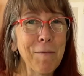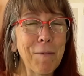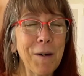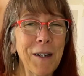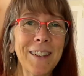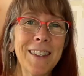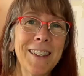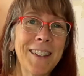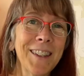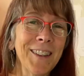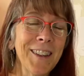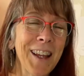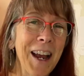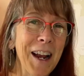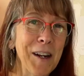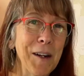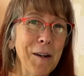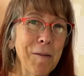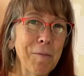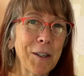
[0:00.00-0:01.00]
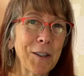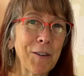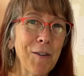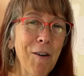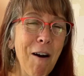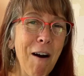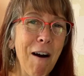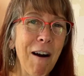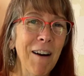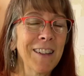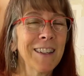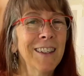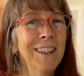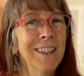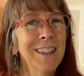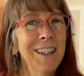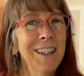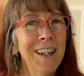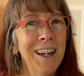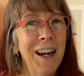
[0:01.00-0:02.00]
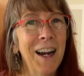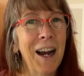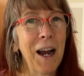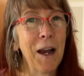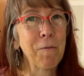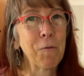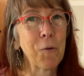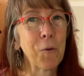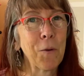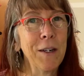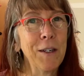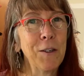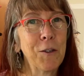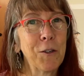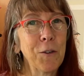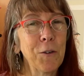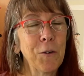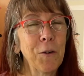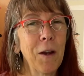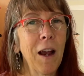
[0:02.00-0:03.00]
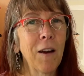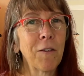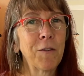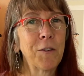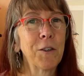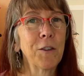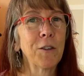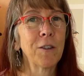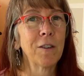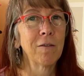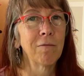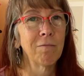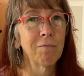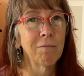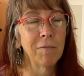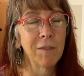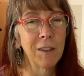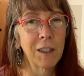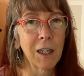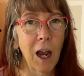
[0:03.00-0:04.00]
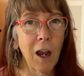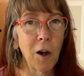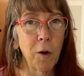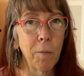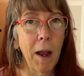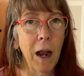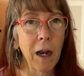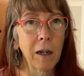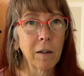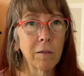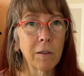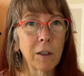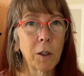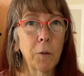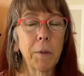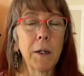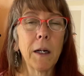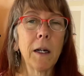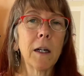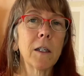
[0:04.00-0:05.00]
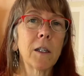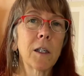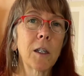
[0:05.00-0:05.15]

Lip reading: But until that comes along, I'm going to have to dial back a little bit.